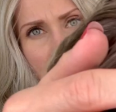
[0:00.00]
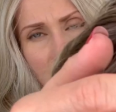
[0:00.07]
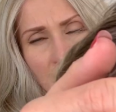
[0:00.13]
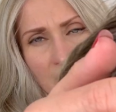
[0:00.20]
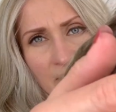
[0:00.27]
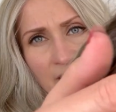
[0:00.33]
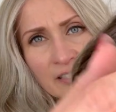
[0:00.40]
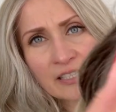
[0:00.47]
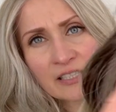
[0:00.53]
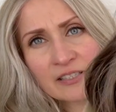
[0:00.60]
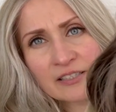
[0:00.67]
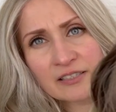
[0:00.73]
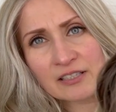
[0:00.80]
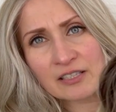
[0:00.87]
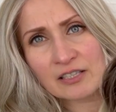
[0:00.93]
top.
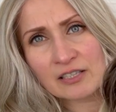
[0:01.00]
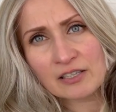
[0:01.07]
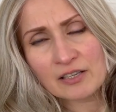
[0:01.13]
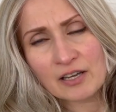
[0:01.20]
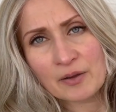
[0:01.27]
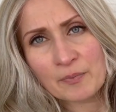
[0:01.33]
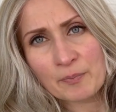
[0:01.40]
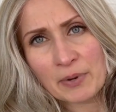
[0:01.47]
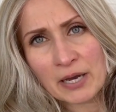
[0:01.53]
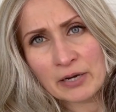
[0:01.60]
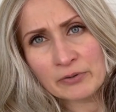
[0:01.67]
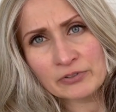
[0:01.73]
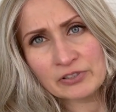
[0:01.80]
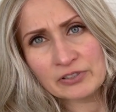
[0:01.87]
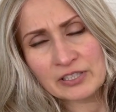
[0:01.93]
It's
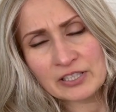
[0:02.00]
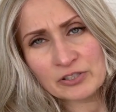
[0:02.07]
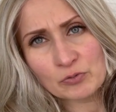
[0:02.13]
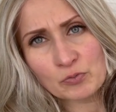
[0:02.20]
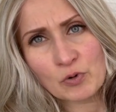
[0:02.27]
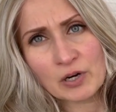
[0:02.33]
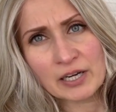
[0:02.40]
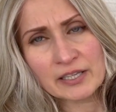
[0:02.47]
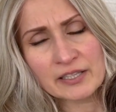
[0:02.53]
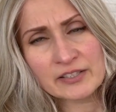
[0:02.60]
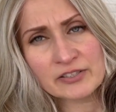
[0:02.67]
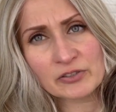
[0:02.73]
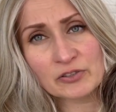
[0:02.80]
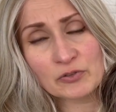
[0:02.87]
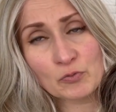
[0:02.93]
about this wide,
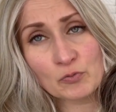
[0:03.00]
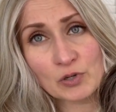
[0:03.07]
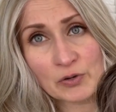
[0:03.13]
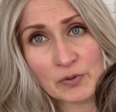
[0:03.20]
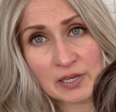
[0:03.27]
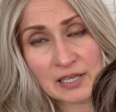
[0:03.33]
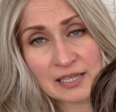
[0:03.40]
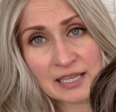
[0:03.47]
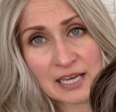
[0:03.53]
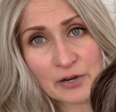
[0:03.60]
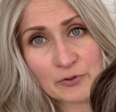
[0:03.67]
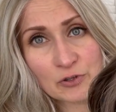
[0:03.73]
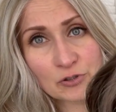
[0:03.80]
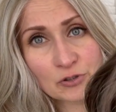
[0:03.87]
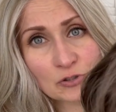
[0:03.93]
so it will allow
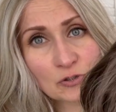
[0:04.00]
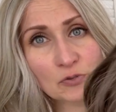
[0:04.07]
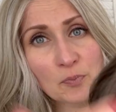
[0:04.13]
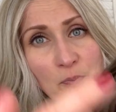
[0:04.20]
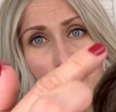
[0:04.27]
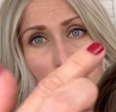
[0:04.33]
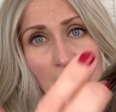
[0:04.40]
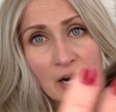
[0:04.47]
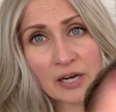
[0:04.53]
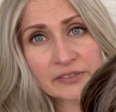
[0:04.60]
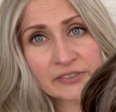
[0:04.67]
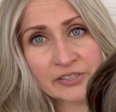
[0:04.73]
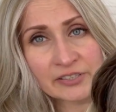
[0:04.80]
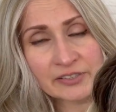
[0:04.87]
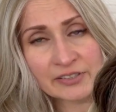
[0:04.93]
you to
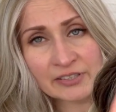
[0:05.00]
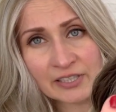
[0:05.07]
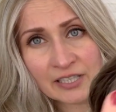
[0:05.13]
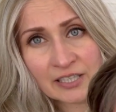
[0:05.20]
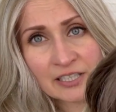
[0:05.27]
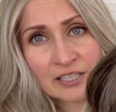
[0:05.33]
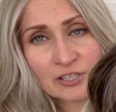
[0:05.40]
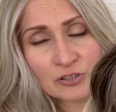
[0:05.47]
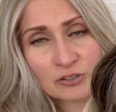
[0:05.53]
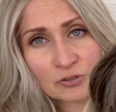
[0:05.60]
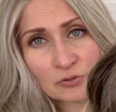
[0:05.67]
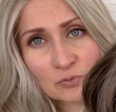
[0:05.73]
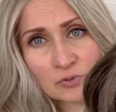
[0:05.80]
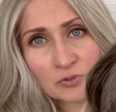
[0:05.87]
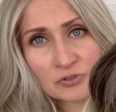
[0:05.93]
part it
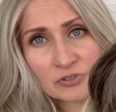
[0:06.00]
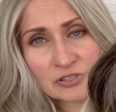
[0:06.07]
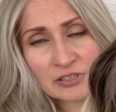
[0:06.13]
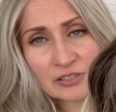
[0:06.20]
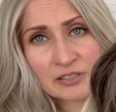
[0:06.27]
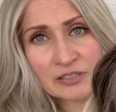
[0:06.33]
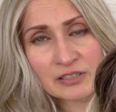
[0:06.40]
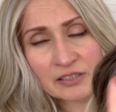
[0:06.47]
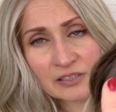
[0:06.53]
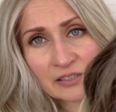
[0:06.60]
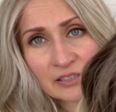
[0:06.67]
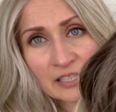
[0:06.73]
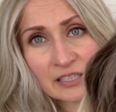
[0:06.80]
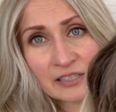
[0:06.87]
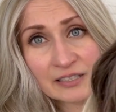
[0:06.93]
towards
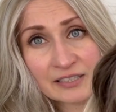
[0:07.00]
either